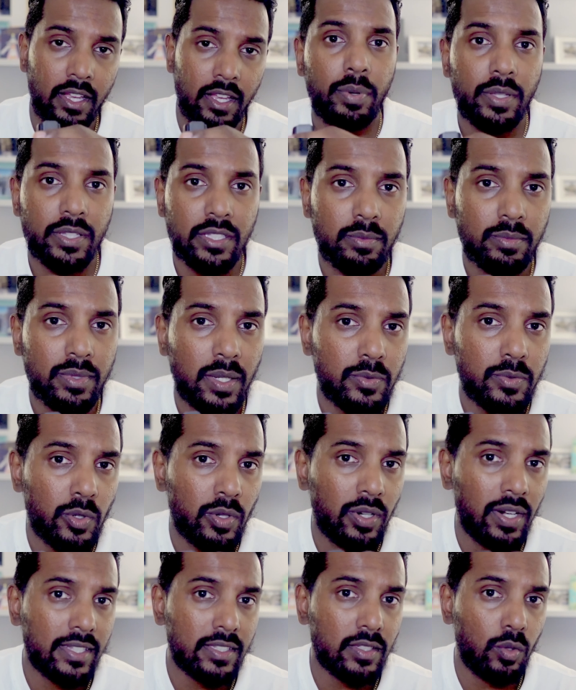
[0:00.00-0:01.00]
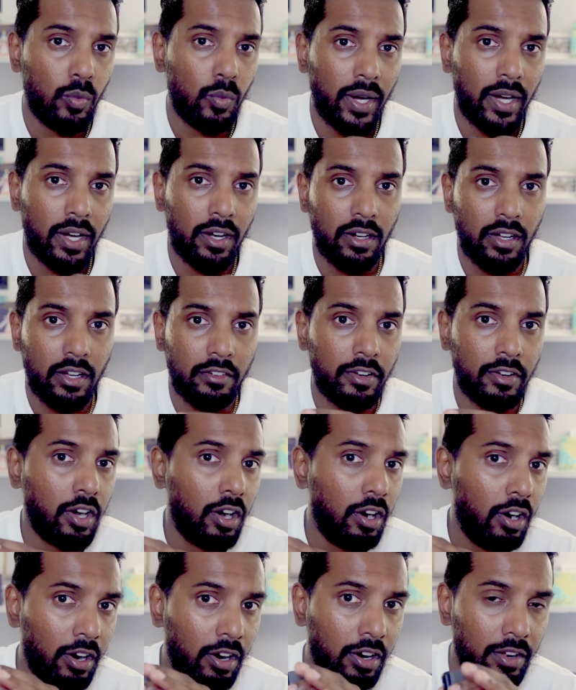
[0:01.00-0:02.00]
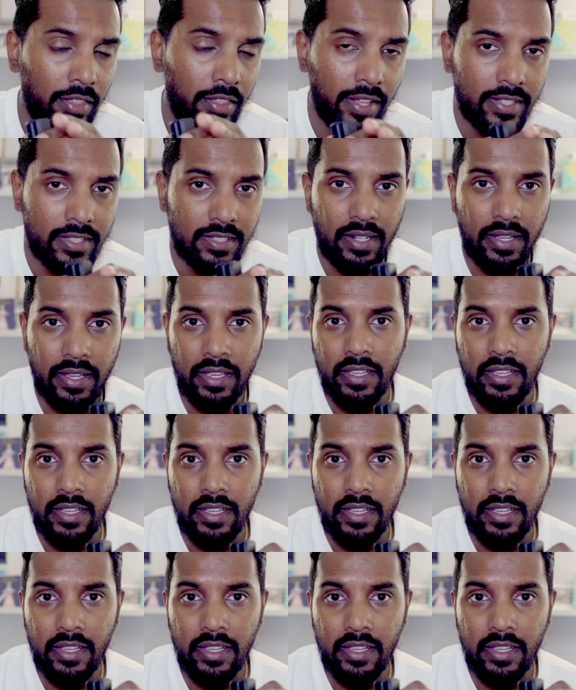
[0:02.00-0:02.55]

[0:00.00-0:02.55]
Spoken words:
But sometimes we're less aware of a car that's